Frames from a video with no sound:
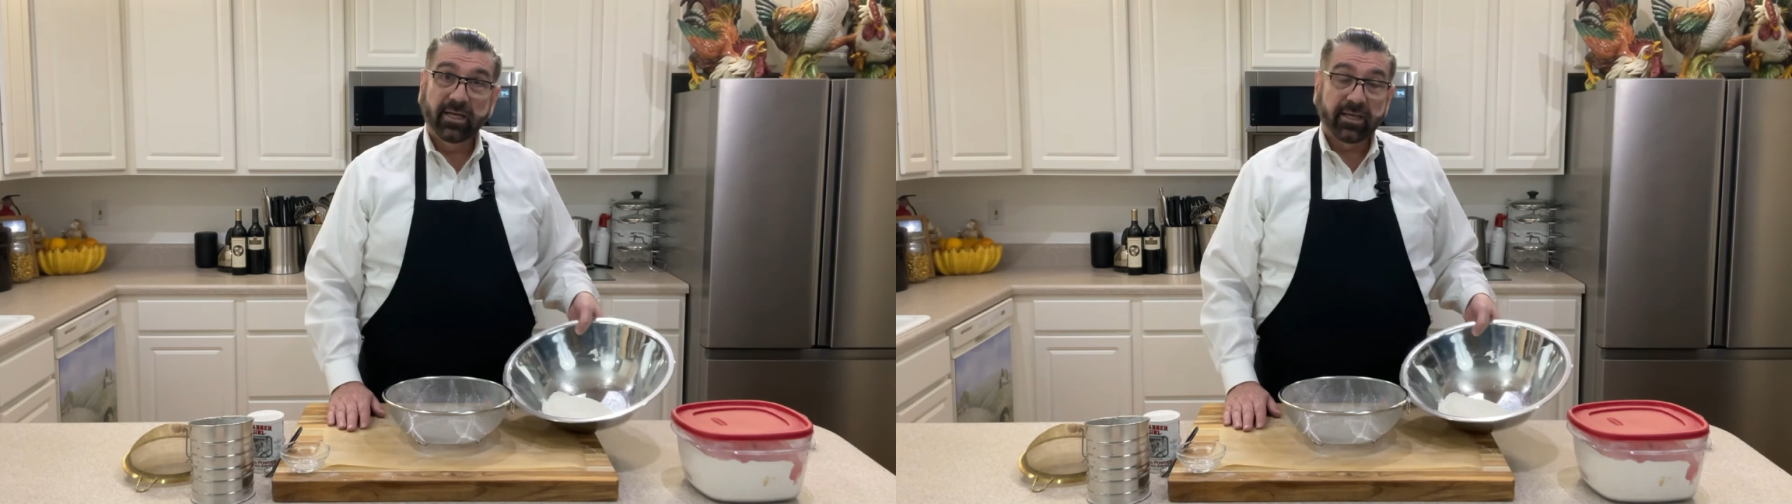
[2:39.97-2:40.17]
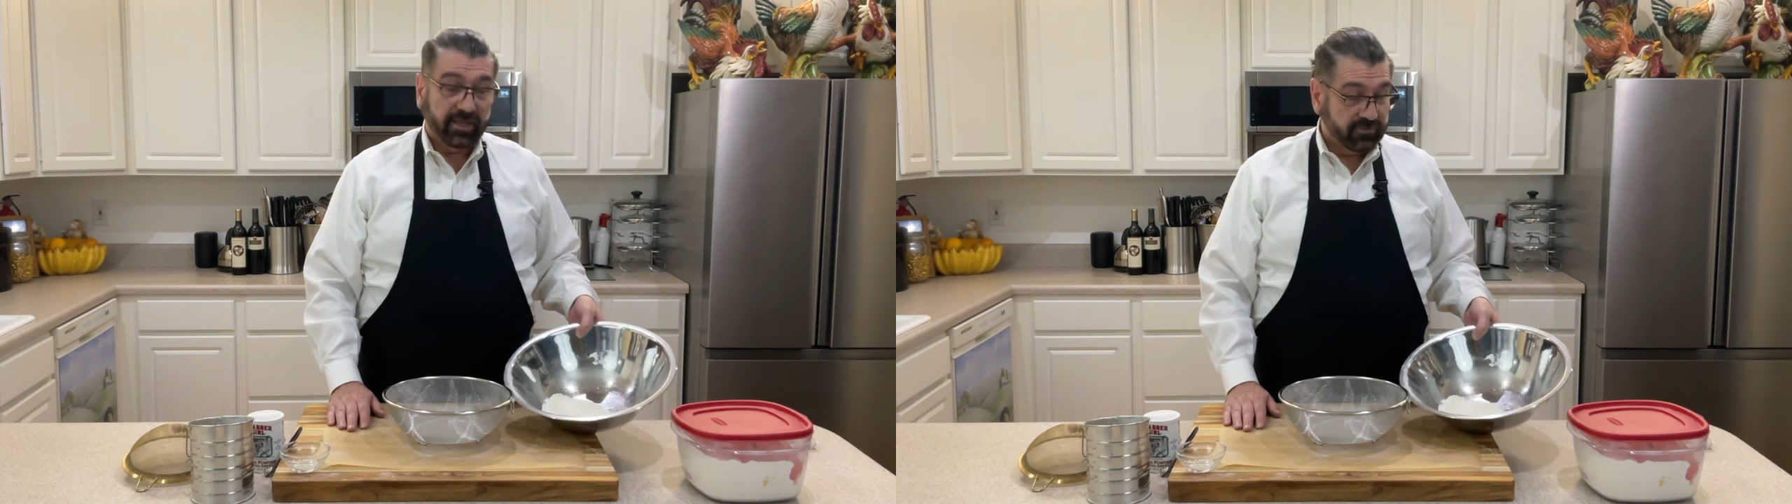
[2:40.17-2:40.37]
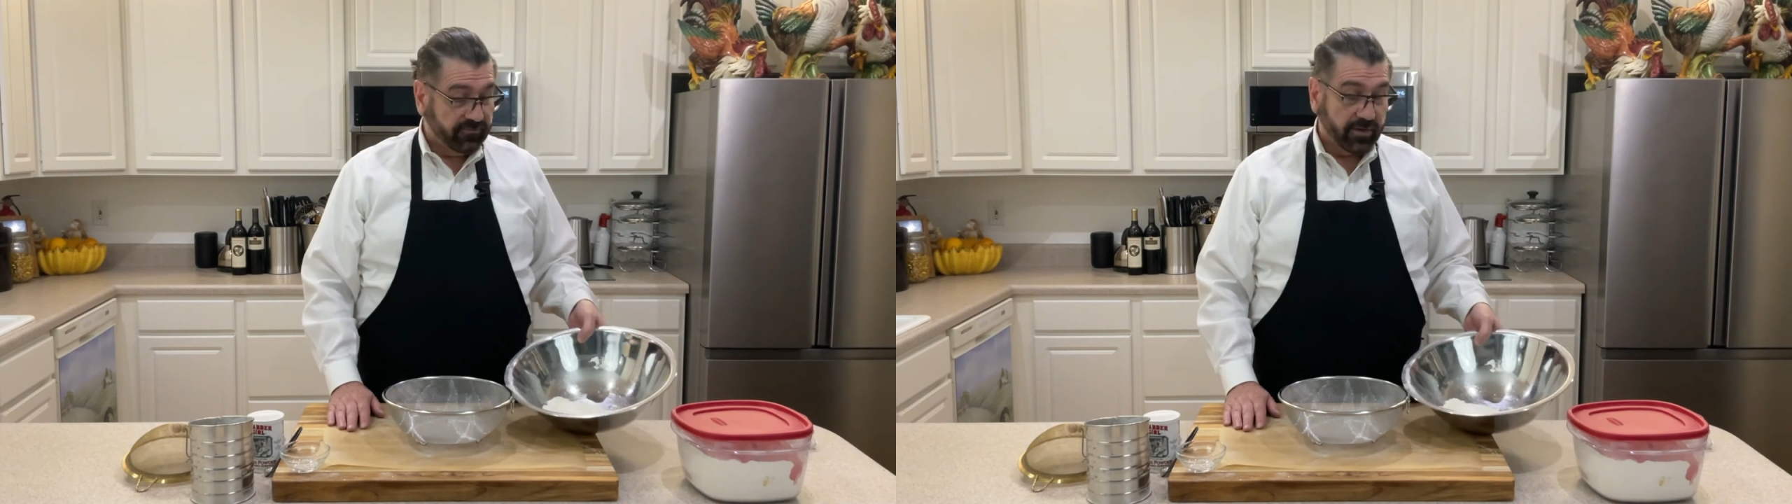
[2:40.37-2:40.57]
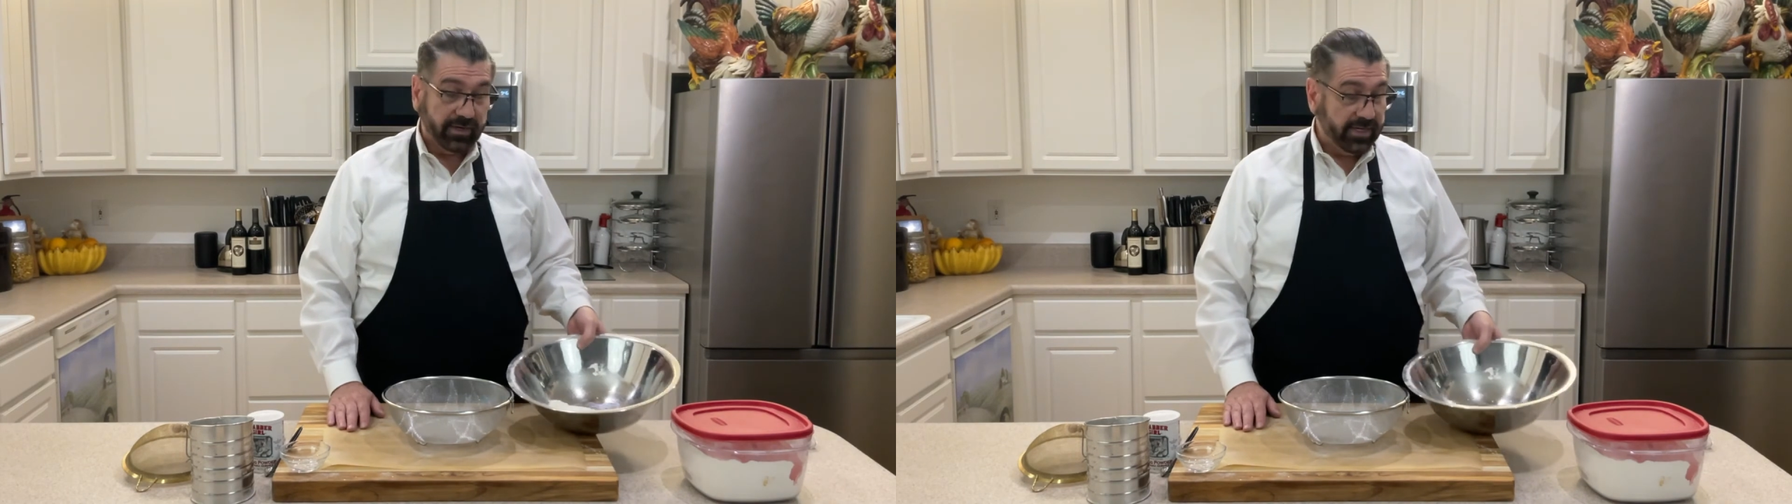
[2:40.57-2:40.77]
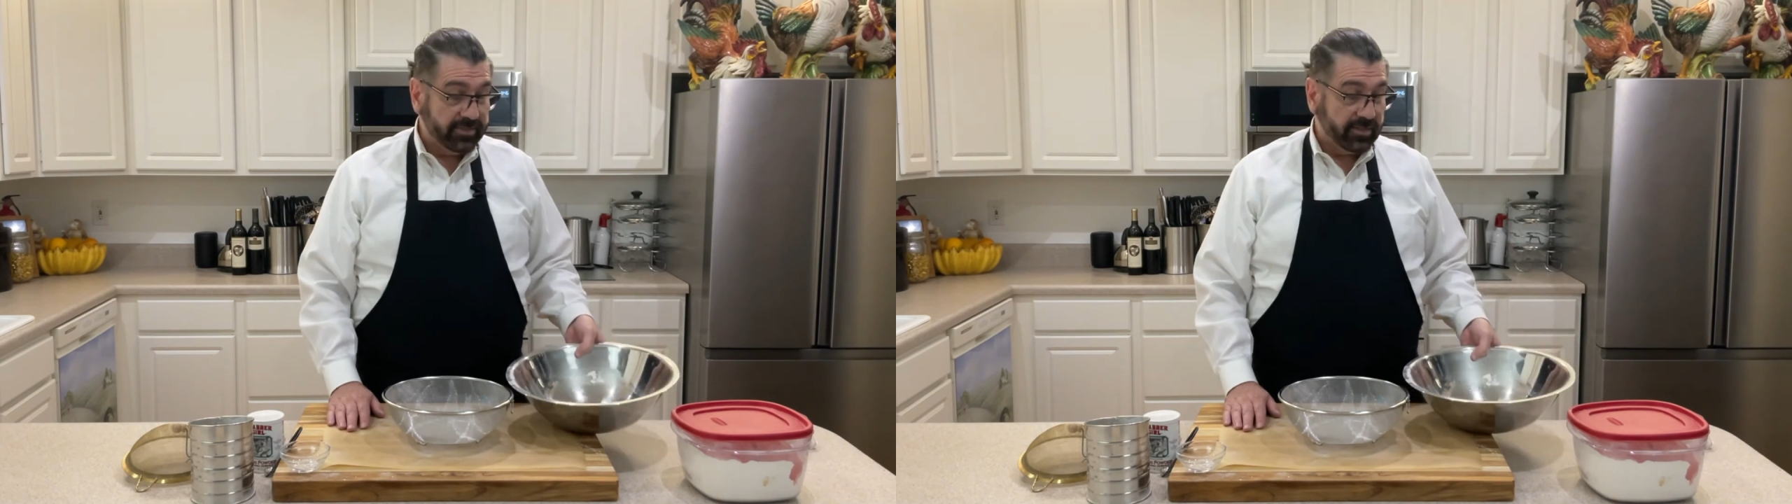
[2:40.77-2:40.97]
It's
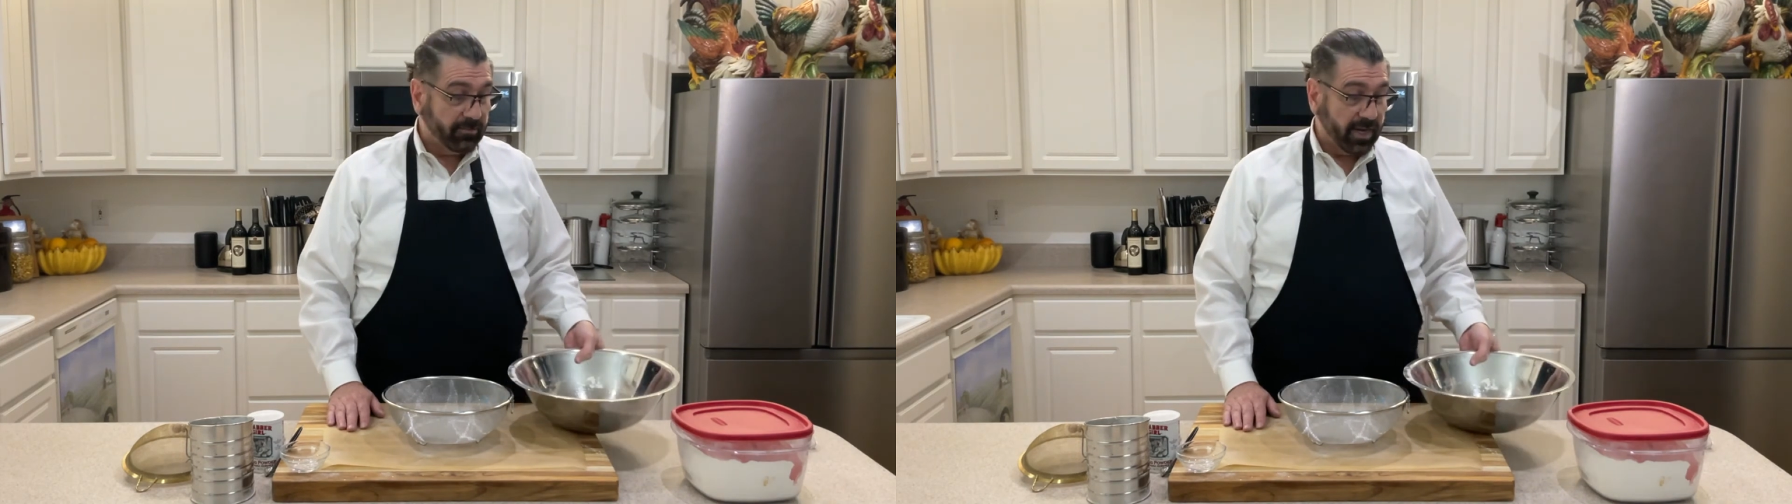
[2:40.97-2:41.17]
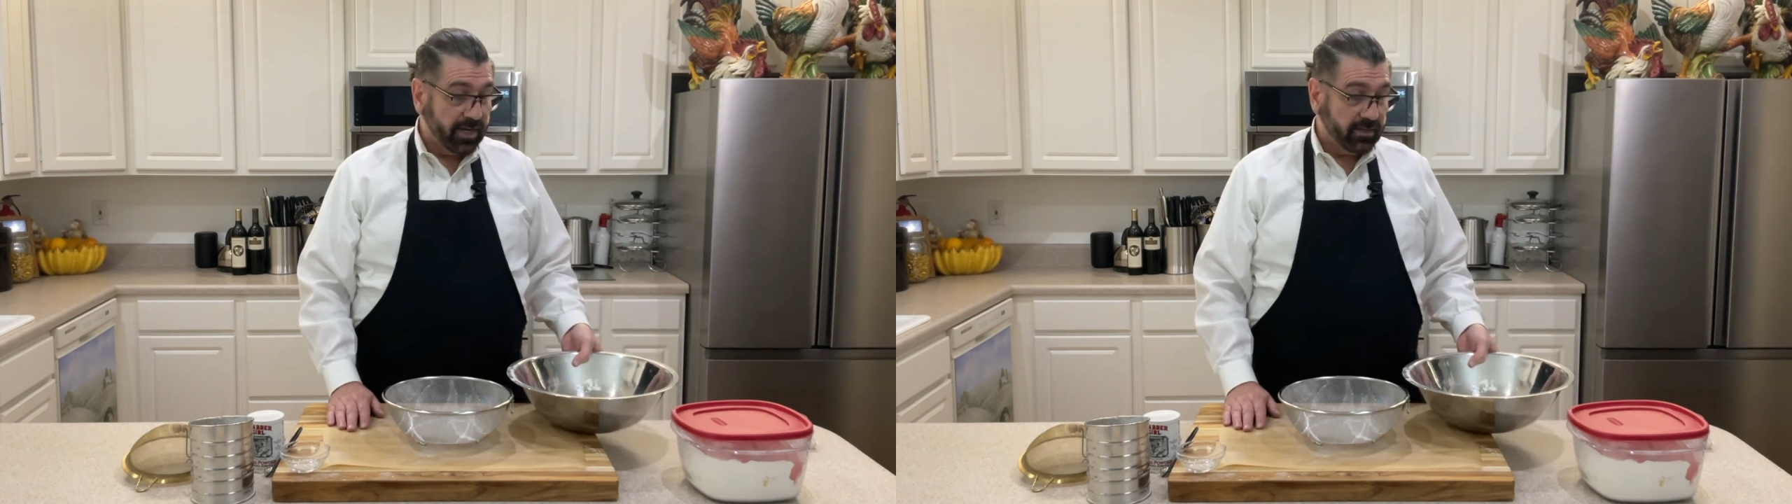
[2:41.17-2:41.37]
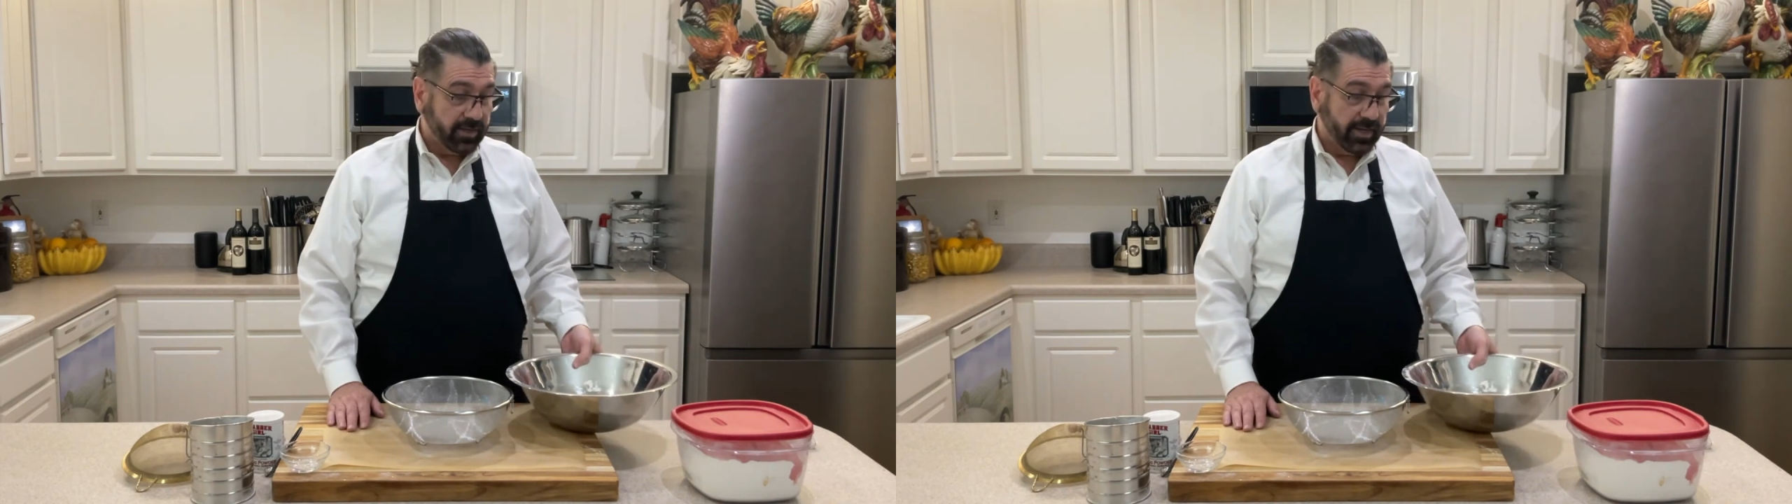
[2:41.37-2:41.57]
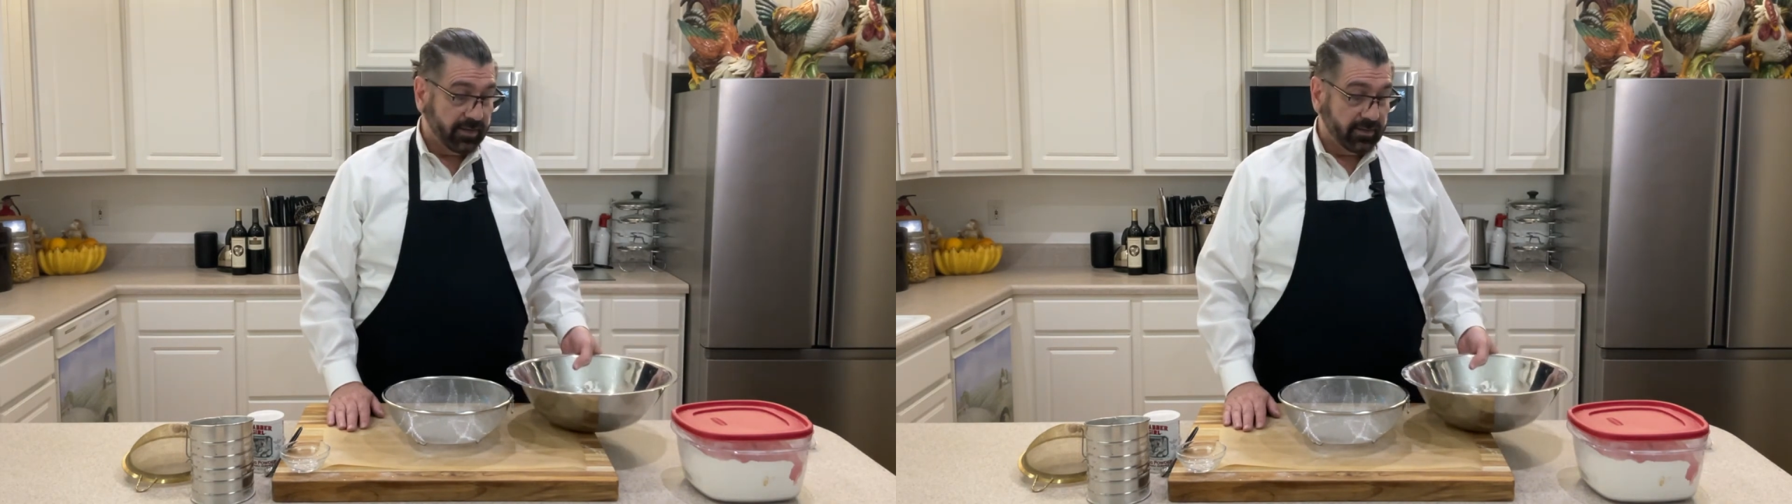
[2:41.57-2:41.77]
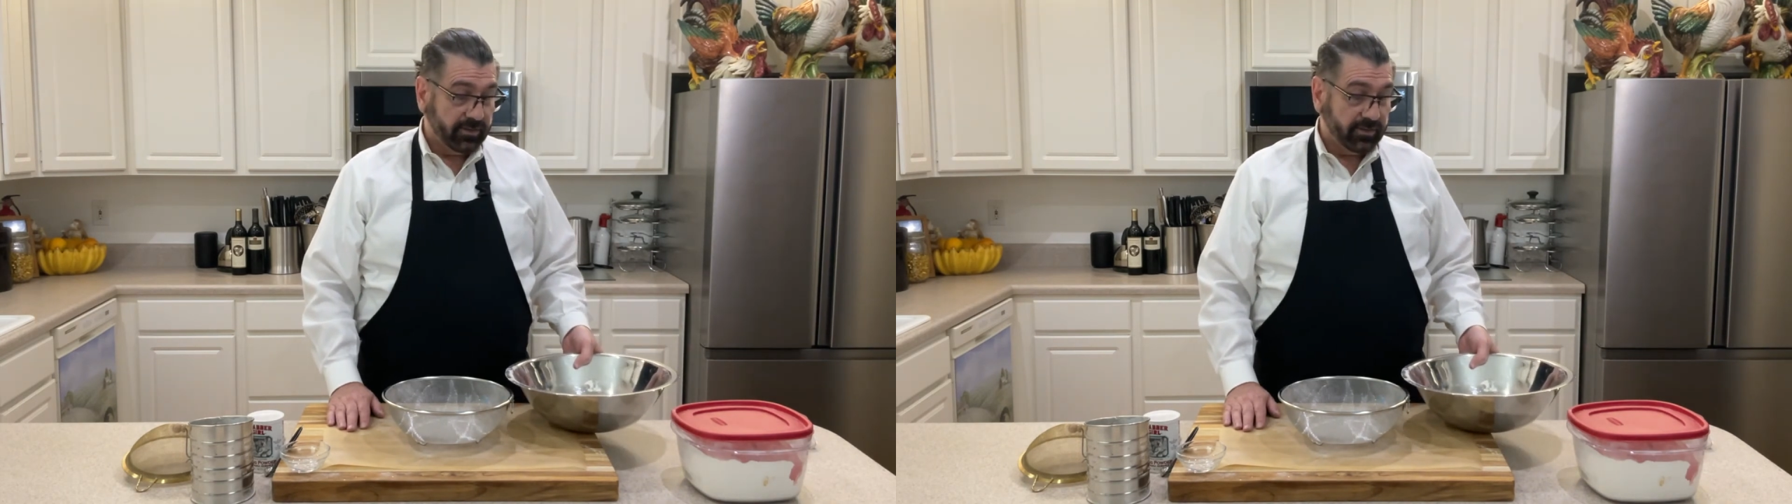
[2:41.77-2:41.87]
very easy to make and